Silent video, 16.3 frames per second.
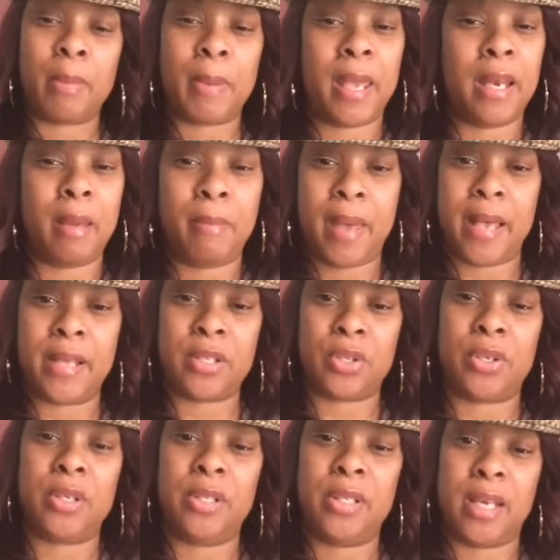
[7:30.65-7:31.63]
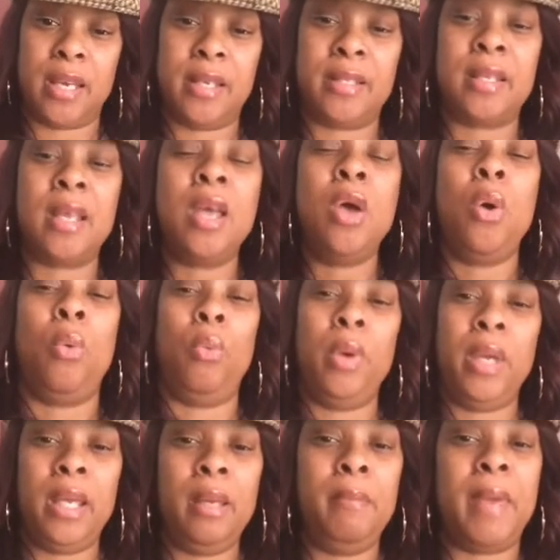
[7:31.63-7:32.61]
pain ambassador does
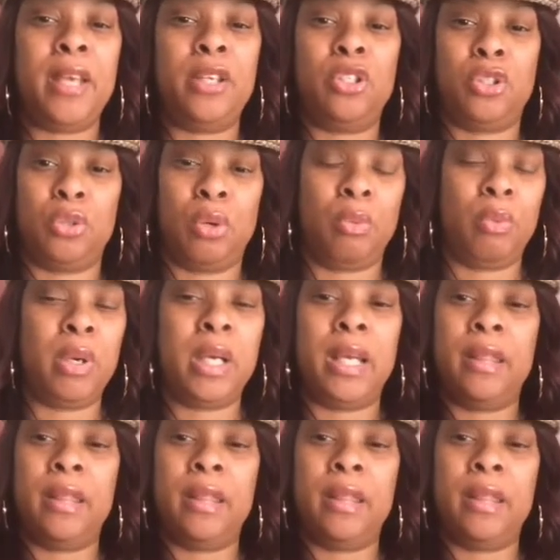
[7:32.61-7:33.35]
we make sure we're in